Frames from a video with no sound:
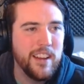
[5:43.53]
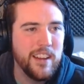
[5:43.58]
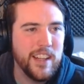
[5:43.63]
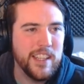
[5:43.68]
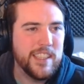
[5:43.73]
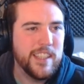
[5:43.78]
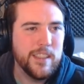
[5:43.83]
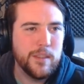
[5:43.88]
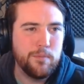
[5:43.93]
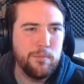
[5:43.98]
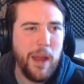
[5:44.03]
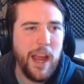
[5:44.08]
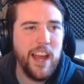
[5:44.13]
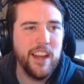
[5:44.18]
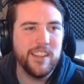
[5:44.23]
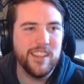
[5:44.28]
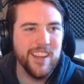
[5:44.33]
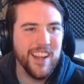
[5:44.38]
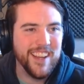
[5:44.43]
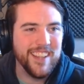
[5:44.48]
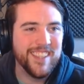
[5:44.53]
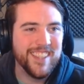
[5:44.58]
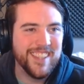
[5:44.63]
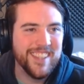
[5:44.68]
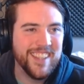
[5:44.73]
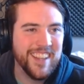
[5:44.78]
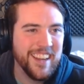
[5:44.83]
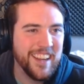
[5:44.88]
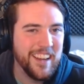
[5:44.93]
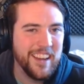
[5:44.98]
This is
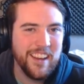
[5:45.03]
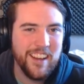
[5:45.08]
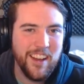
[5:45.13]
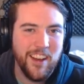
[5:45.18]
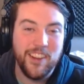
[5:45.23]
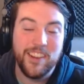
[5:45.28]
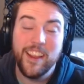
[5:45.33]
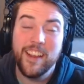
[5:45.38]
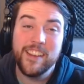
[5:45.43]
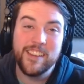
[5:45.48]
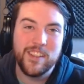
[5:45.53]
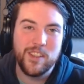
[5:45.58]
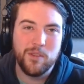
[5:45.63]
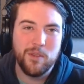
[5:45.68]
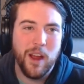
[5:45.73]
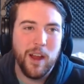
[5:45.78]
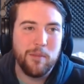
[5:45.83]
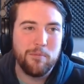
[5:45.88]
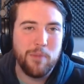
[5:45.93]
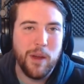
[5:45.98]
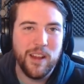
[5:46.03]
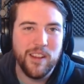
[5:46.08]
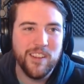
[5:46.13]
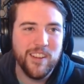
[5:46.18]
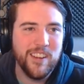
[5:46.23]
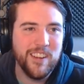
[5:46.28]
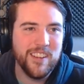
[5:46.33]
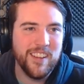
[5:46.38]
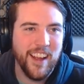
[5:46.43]
madness! Uh, thanks, Gerard Butler.